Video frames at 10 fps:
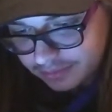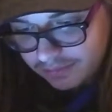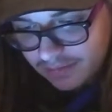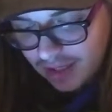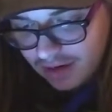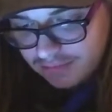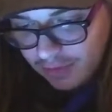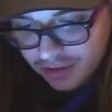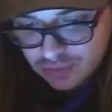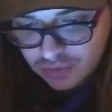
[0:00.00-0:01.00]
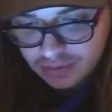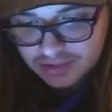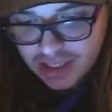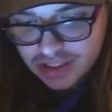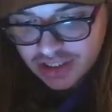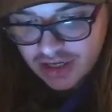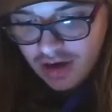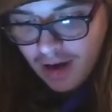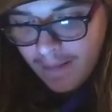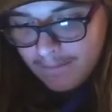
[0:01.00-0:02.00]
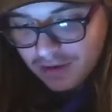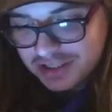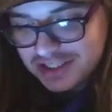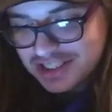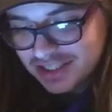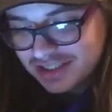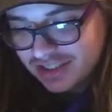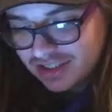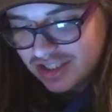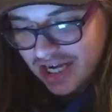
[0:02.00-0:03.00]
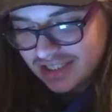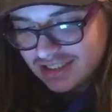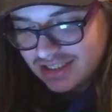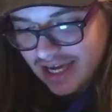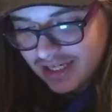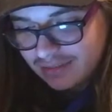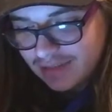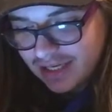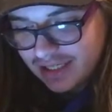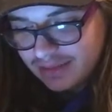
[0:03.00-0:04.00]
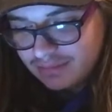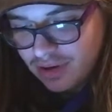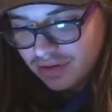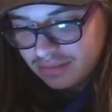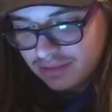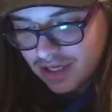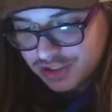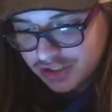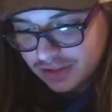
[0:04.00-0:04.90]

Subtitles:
of Mark's warm touch. Mark sucked on Jack's neck, making him moan in pleasure.